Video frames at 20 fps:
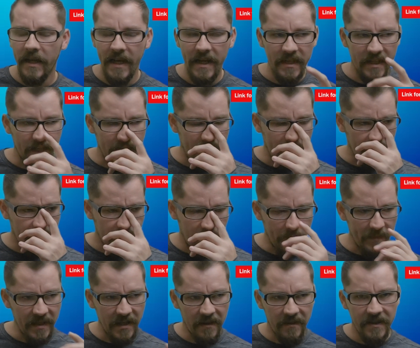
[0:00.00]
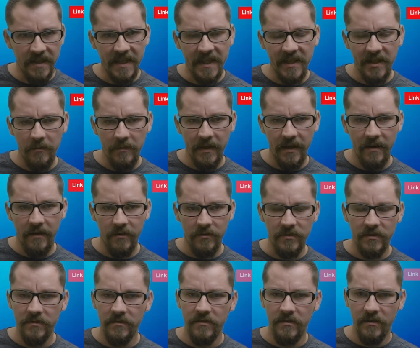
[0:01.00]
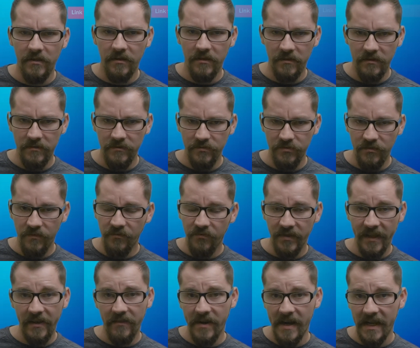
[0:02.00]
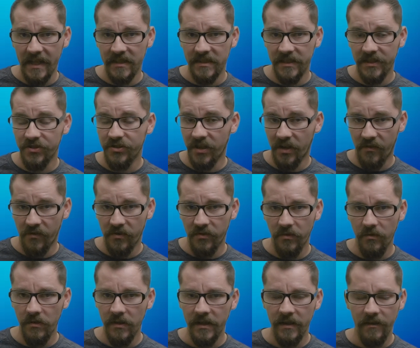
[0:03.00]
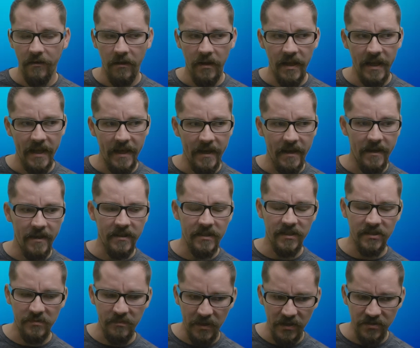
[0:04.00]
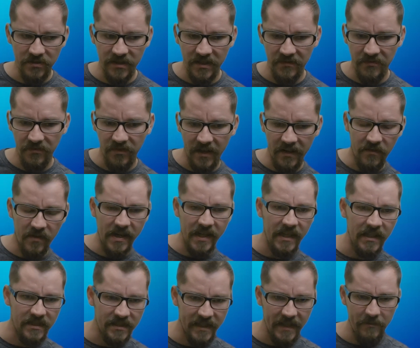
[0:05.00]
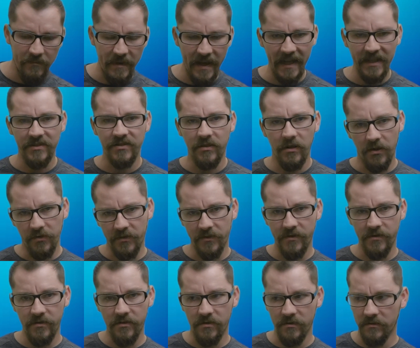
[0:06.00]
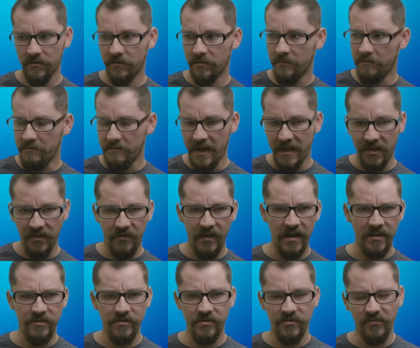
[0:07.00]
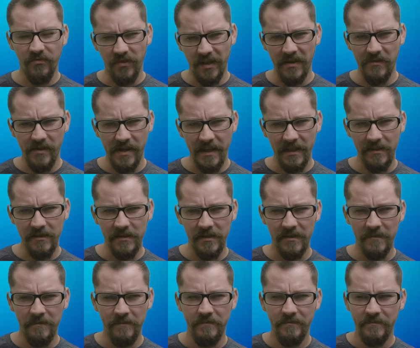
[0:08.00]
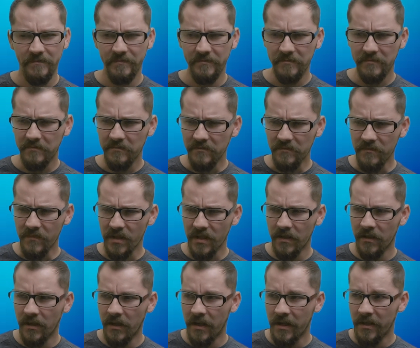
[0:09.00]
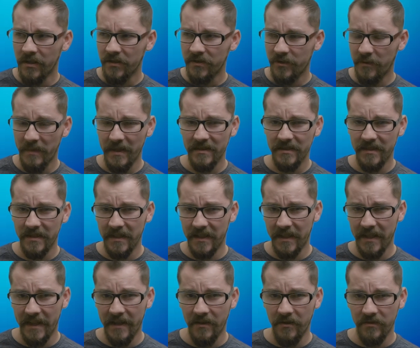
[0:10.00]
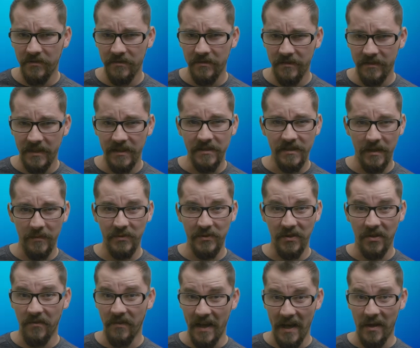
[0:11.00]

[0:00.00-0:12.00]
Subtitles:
and it kind of got me to thinking about flight ratings in general, especially flight ratings that match other manufacturers' flight ratings. So basically today on this episode of